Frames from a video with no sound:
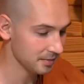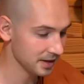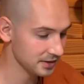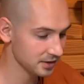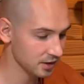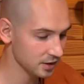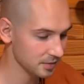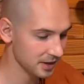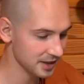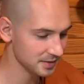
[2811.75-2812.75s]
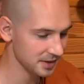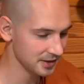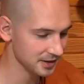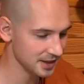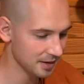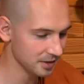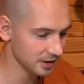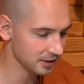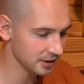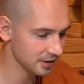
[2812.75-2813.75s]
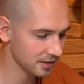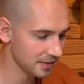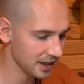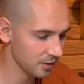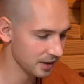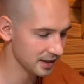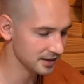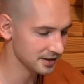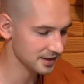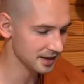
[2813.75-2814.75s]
Master Gotama has made the Dhamma clear in many ways,